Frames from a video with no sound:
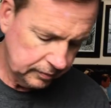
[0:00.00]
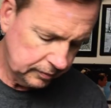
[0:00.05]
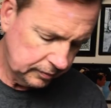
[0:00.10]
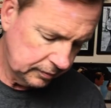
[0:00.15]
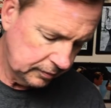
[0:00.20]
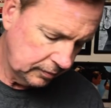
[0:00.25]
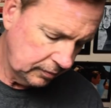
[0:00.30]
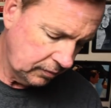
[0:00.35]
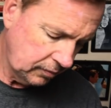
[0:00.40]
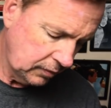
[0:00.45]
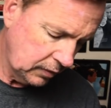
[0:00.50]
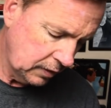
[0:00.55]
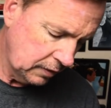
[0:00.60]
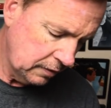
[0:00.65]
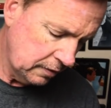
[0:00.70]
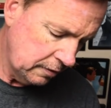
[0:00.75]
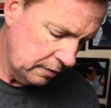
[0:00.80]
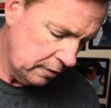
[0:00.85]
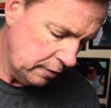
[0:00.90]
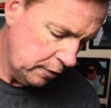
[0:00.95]

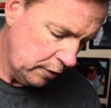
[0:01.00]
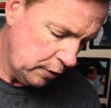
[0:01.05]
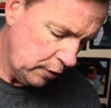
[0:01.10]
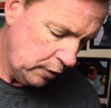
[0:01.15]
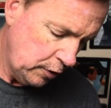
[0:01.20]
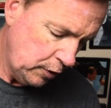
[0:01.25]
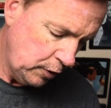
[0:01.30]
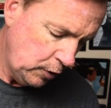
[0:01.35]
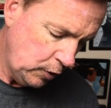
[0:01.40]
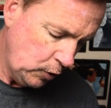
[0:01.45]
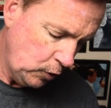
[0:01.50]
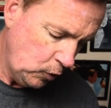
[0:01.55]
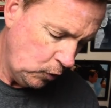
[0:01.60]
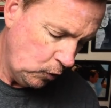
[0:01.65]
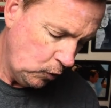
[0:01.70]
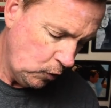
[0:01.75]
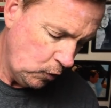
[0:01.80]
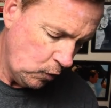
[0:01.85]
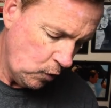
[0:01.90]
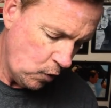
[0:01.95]

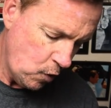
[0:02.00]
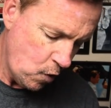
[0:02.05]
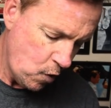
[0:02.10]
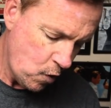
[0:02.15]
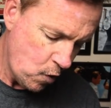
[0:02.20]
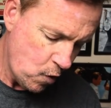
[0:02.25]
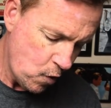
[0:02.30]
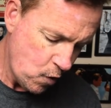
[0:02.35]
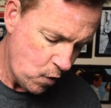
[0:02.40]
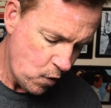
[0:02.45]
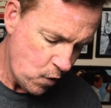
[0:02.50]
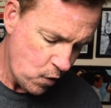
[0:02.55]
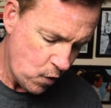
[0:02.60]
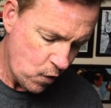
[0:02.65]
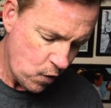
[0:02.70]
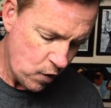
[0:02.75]
(no one is talking)